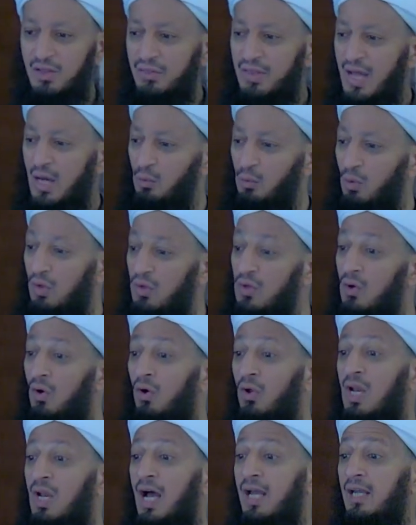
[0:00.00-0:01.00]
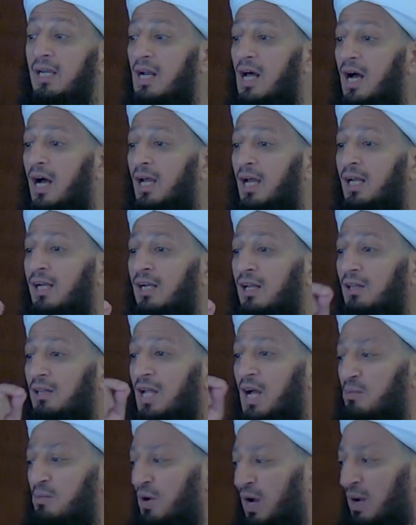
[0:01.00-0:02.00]
that will know La ilaha
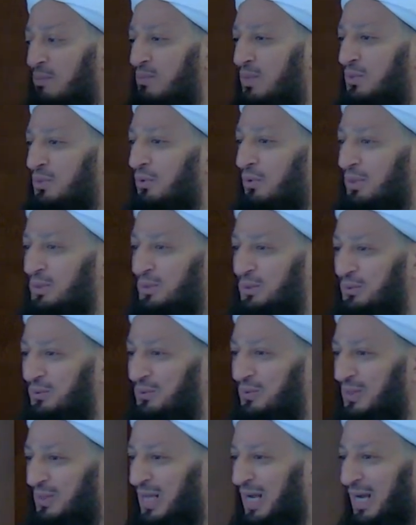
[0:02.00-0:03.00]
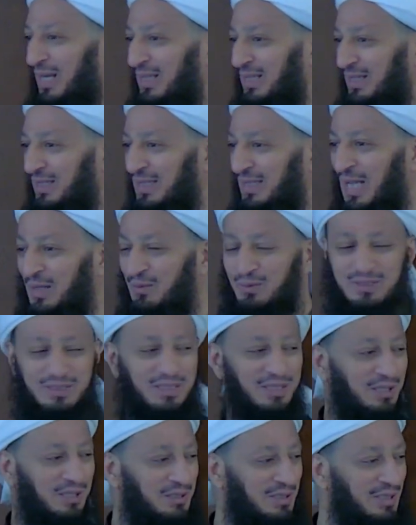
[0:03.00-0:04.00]
illallah Muhammadur Rasulullah. That was
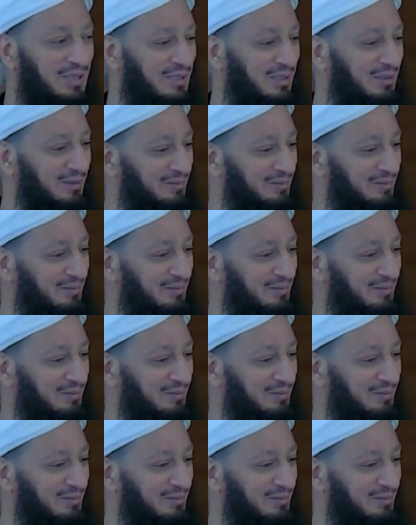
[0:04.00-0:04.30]
the decision.